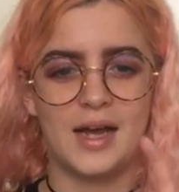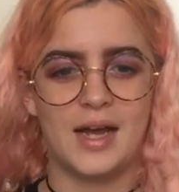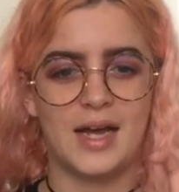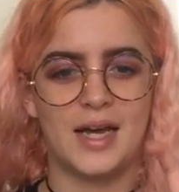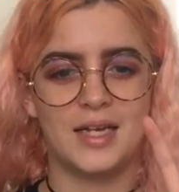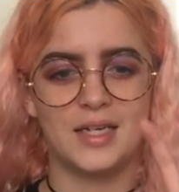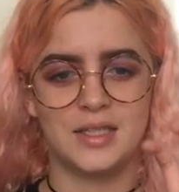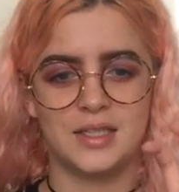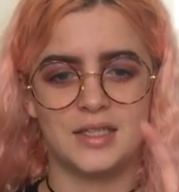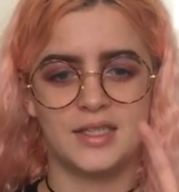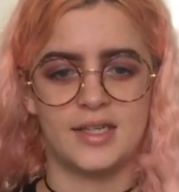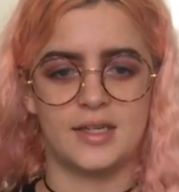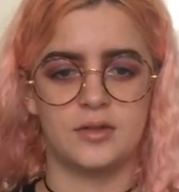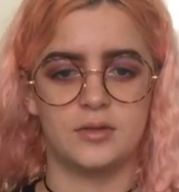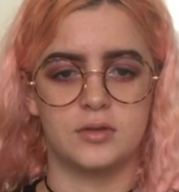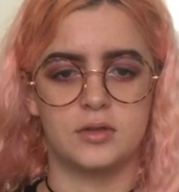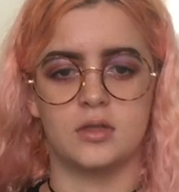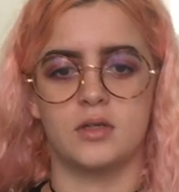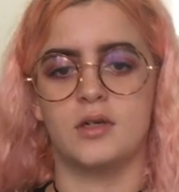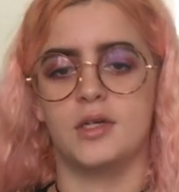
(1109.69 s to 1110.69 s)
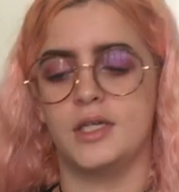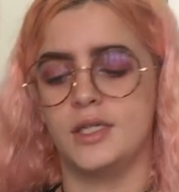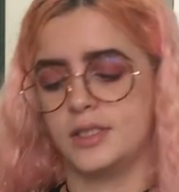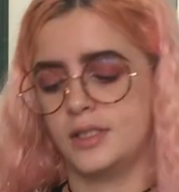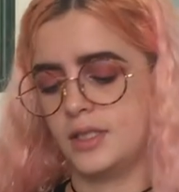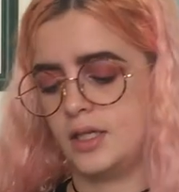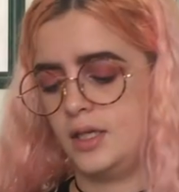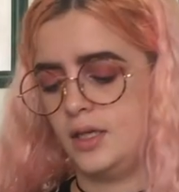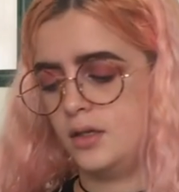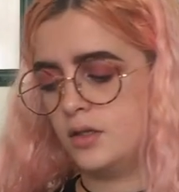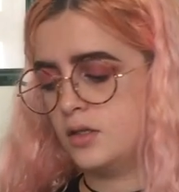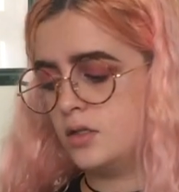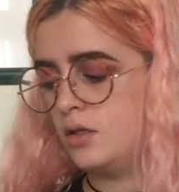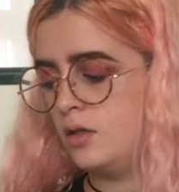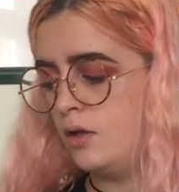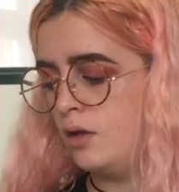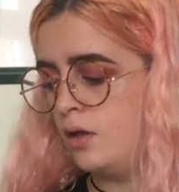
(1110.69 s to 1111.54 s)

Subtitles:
hand towel size, and